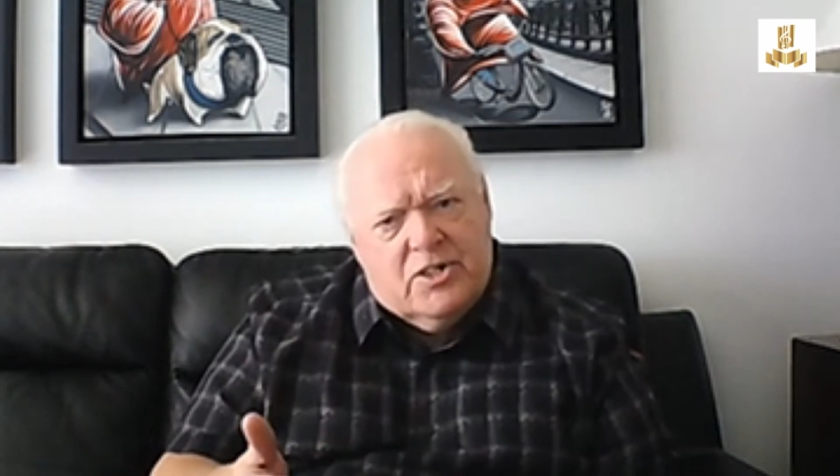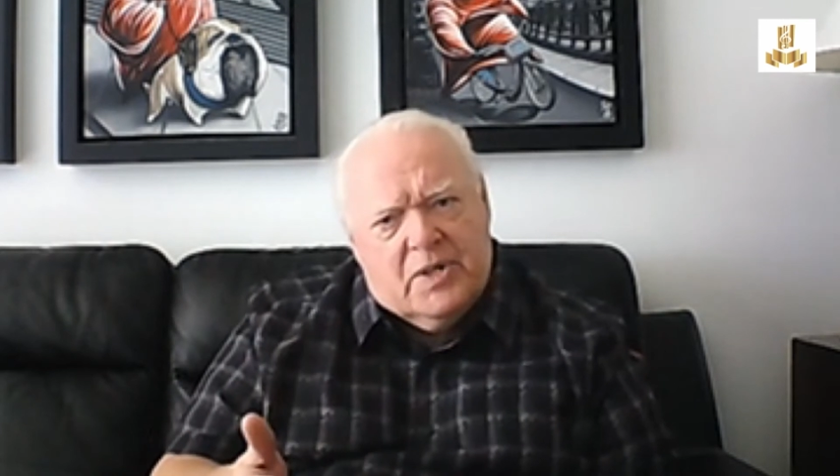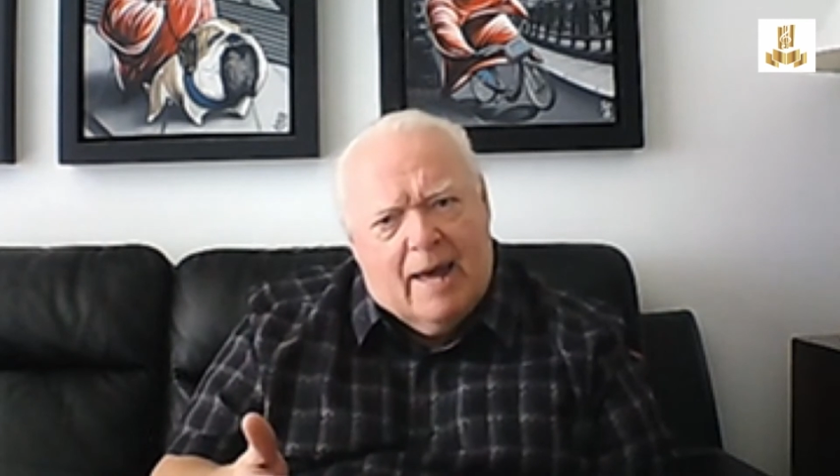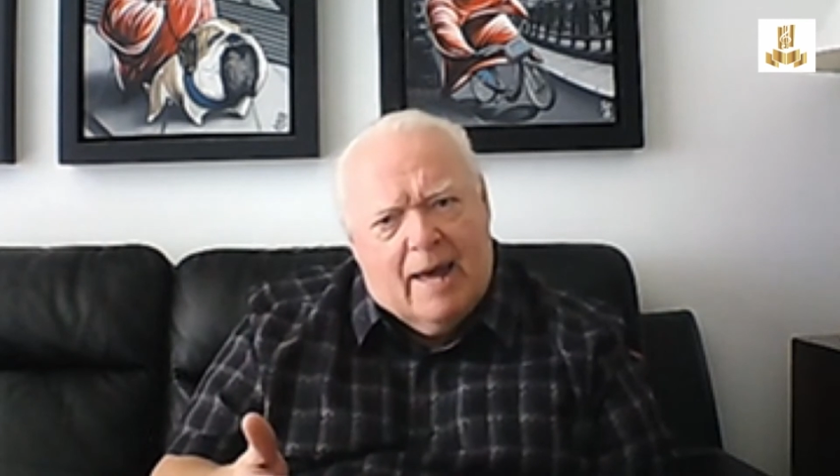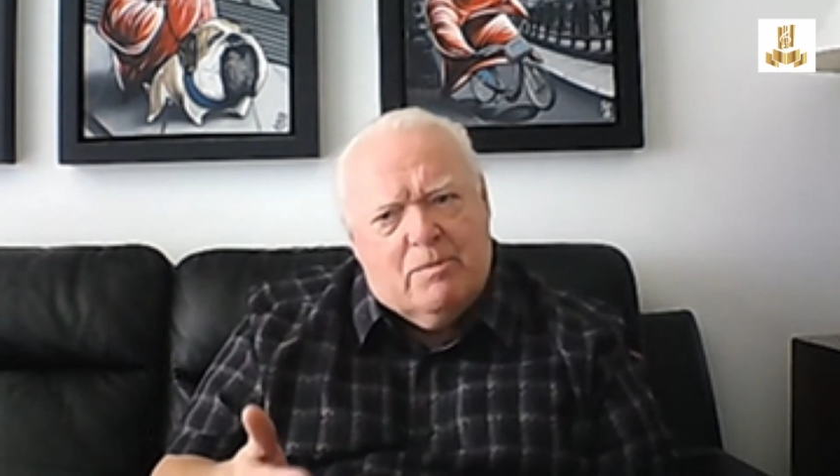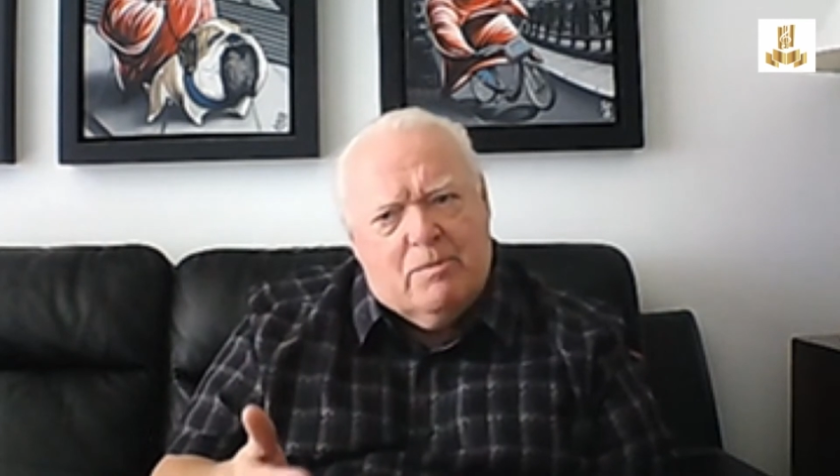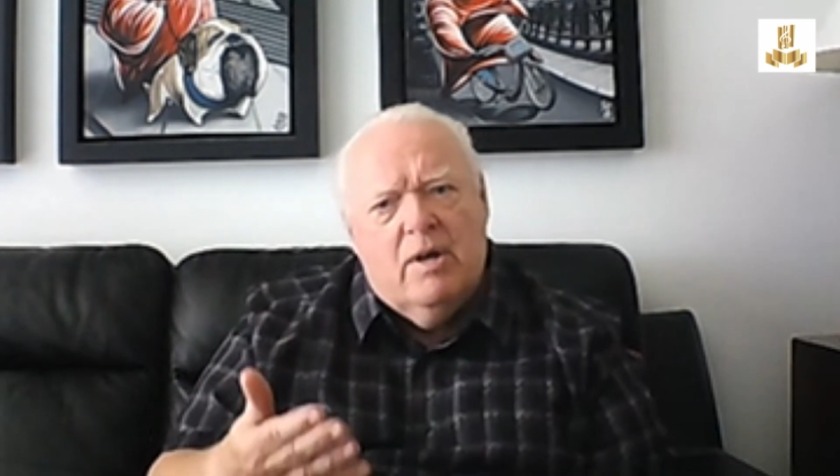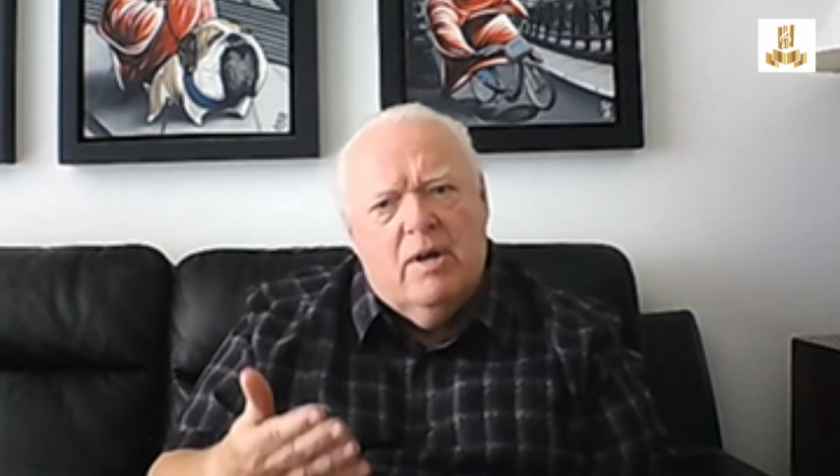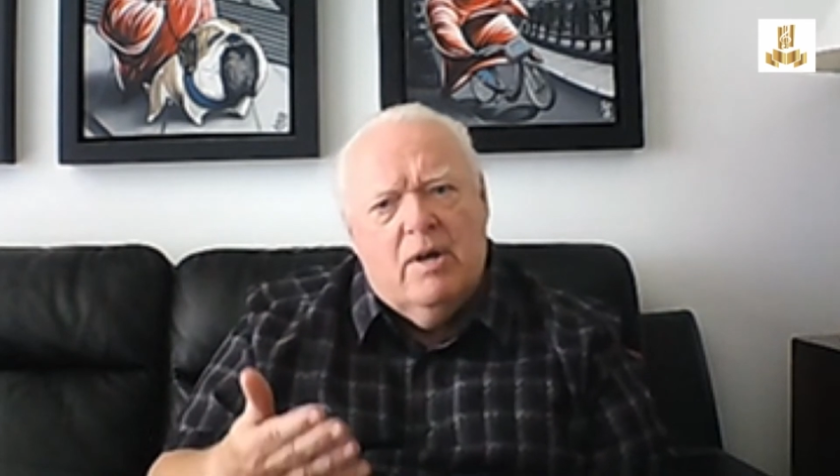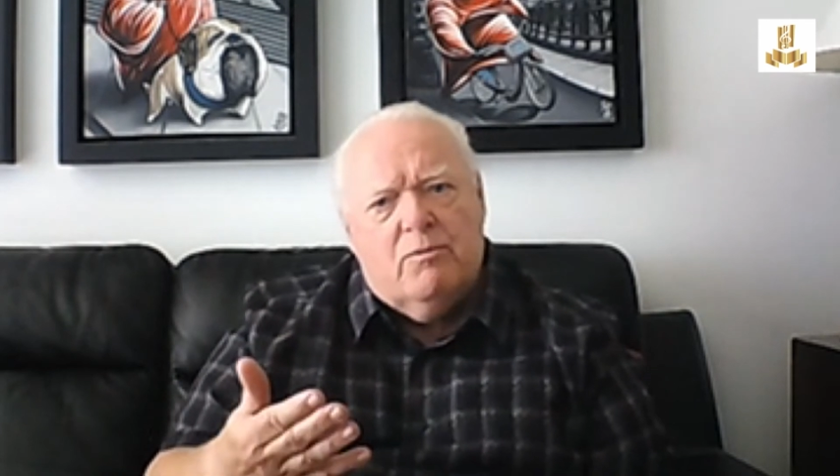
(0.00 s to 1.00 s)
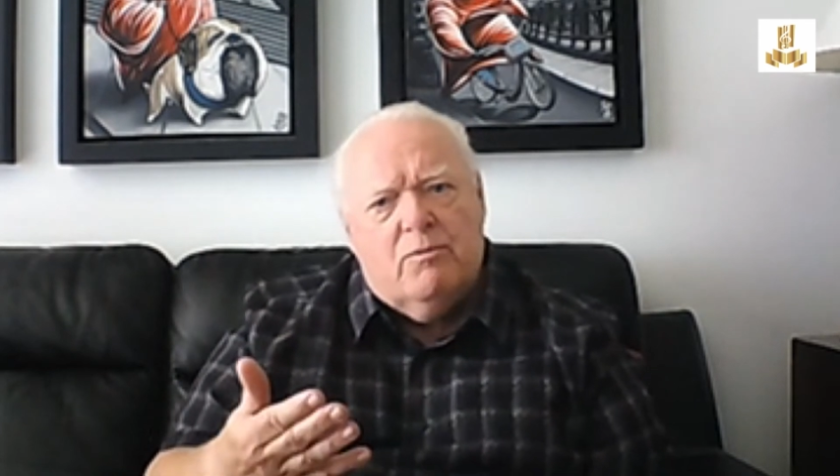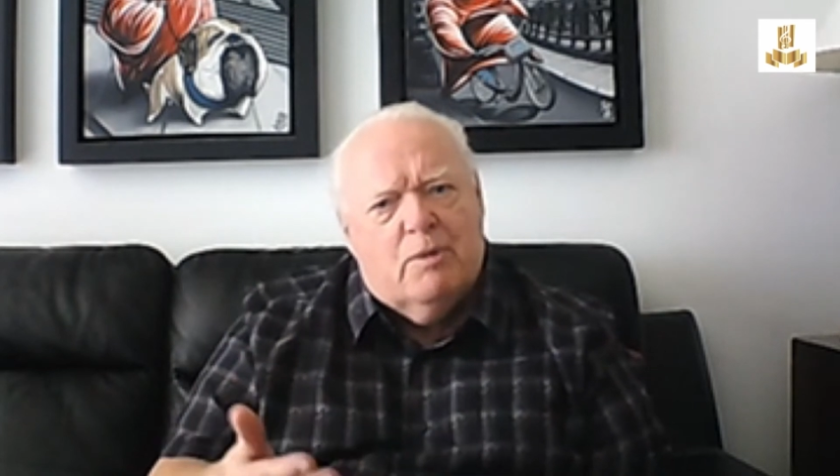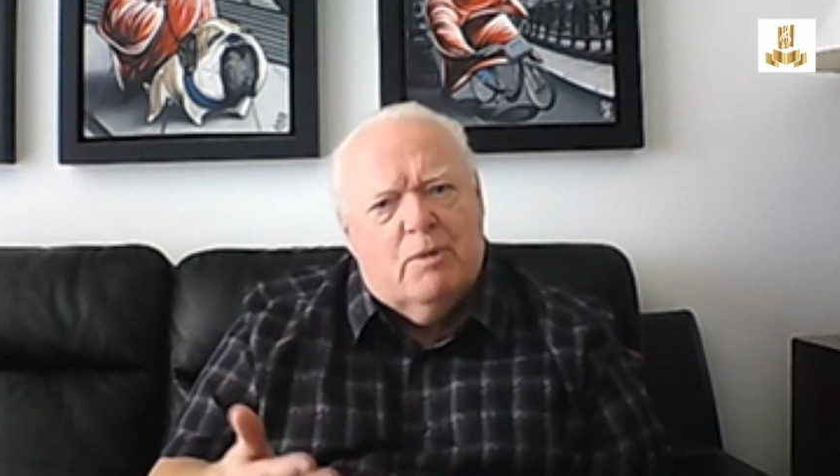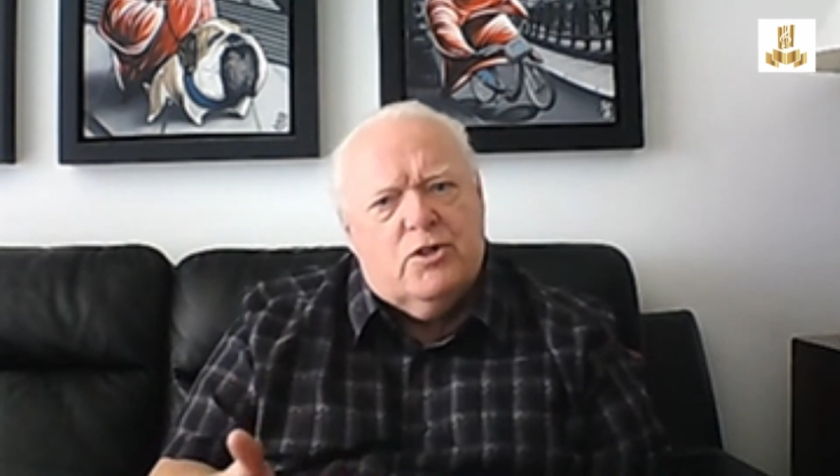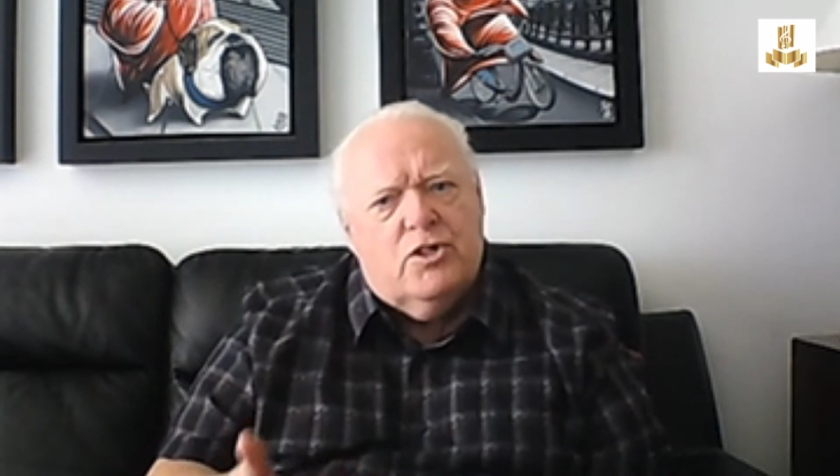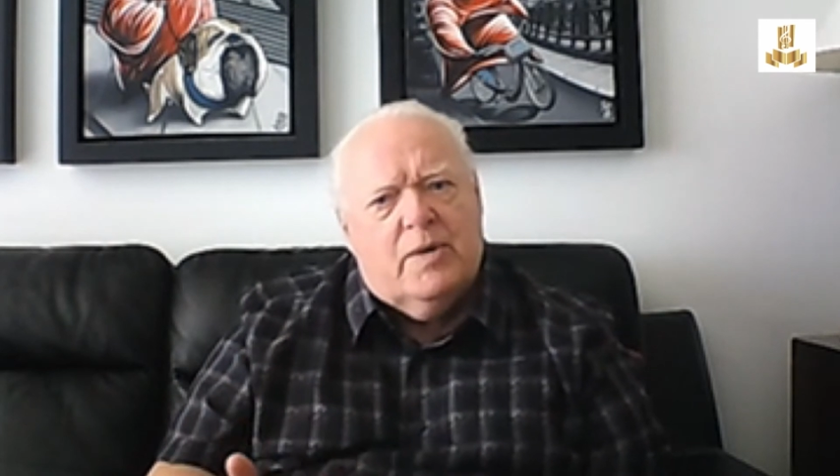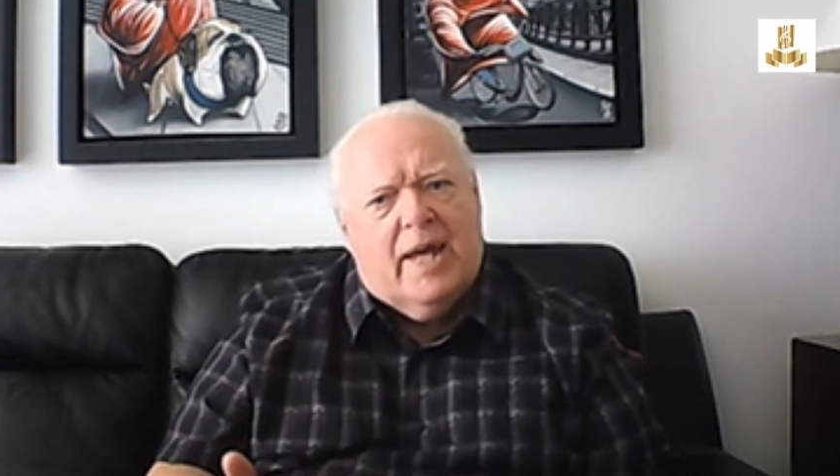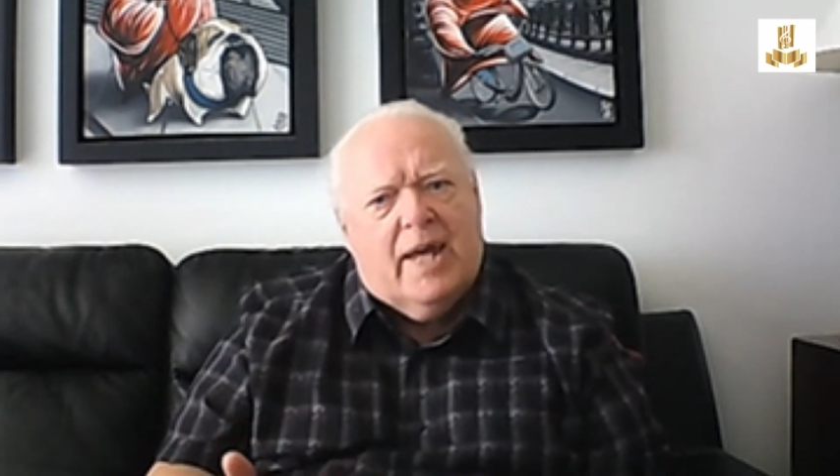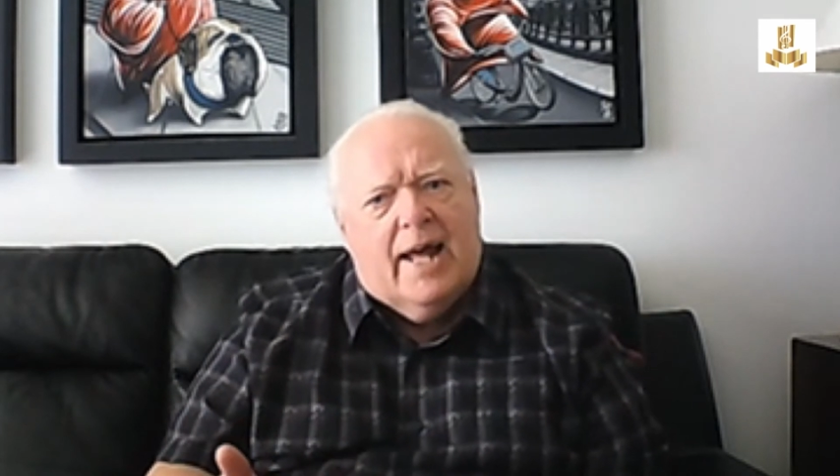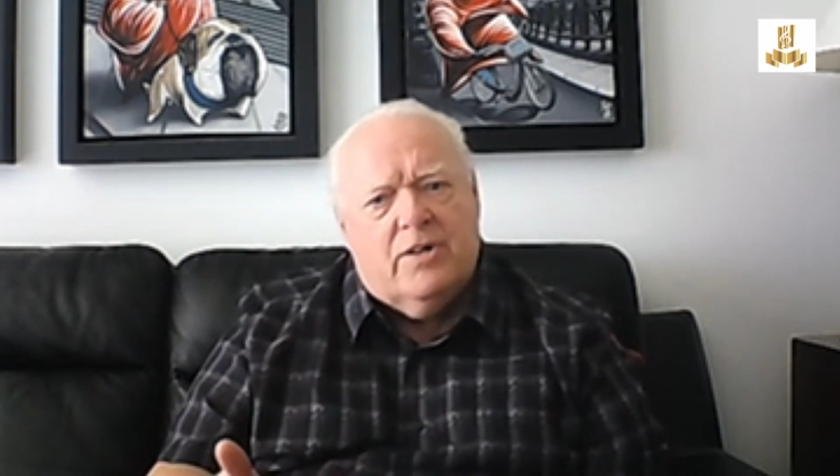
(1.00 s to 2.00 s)
camera for as much as you
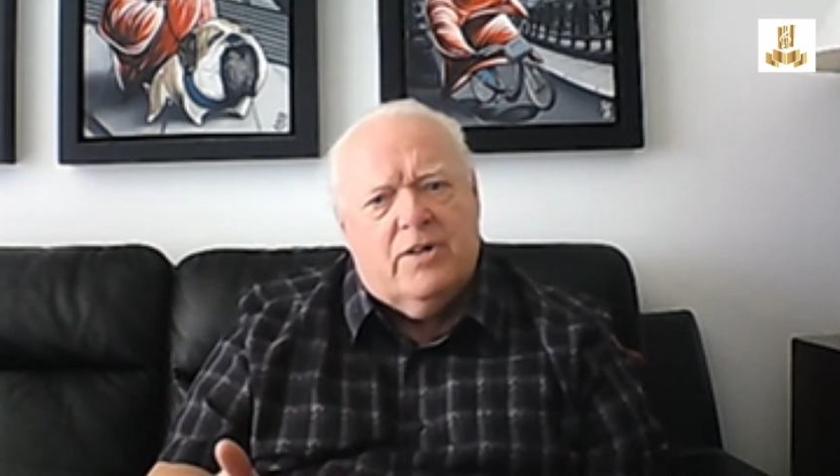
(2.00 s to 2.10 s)
can.